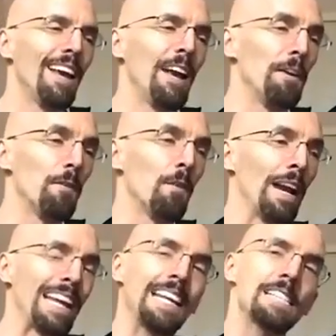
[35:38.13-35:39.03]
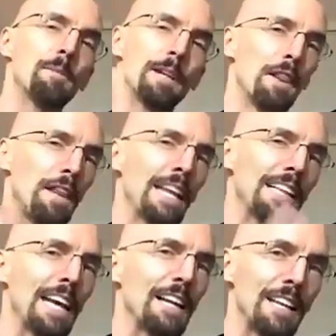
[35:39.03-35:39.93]
And when I get someone to think
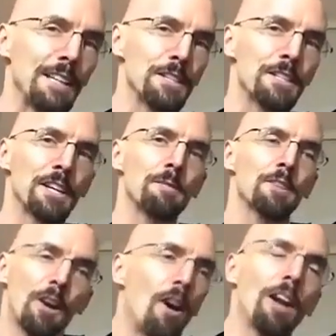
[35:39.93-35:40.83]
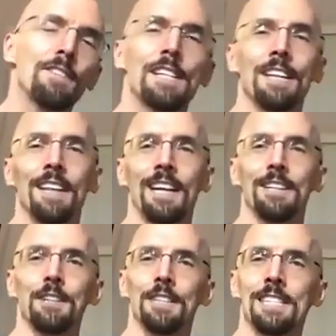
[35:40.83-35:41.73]
in those terms, all of a sudden they can
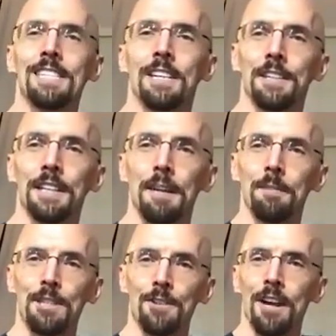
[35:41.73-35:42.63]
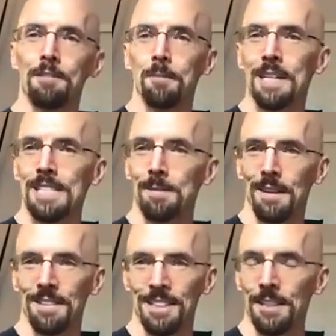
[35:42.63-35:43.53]
do this skill that they've been trying for months to be
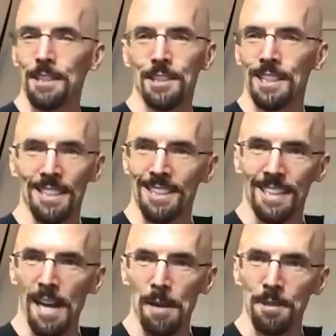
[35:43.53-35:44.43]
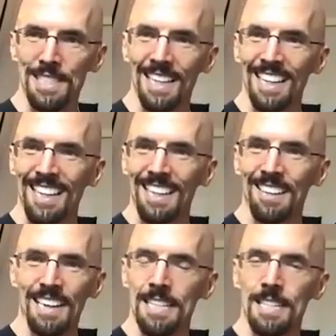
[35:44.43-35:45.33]
able to do and couldn't accomplish.
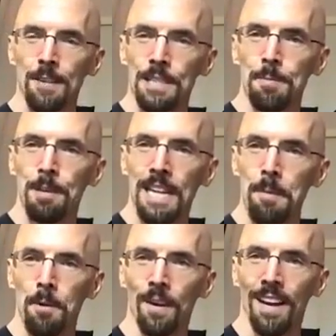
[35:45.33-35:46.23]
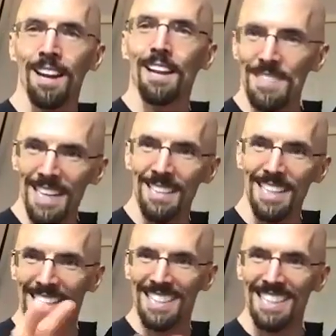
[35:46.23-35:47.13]
And I just say, well, just play keep away. And all of a sudden,
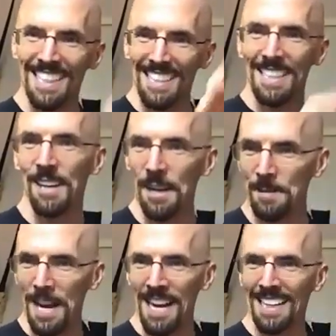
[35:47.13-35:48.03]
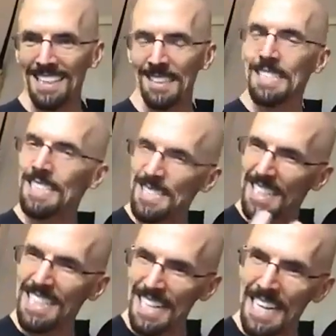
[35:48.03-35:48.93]
they automatically do it. So
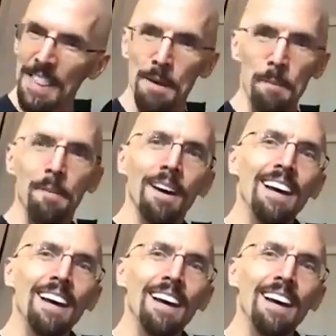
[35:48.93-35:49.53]
it's in them.